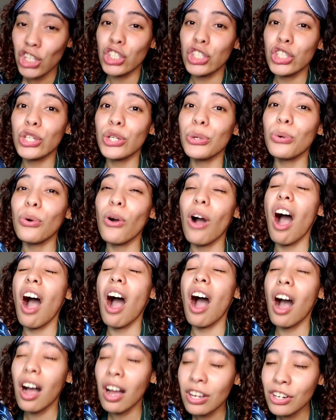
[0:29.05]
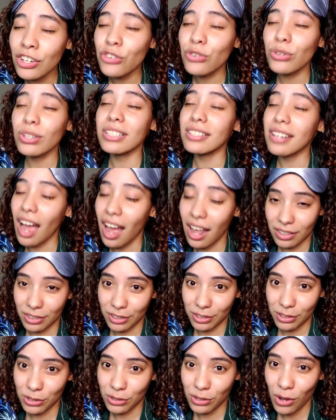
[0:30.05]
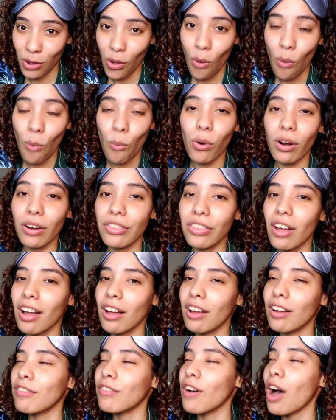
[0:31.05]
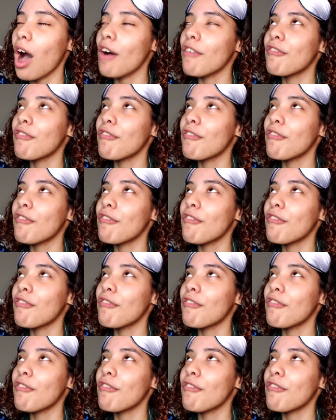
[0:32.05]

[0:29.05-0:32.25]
$200 worth of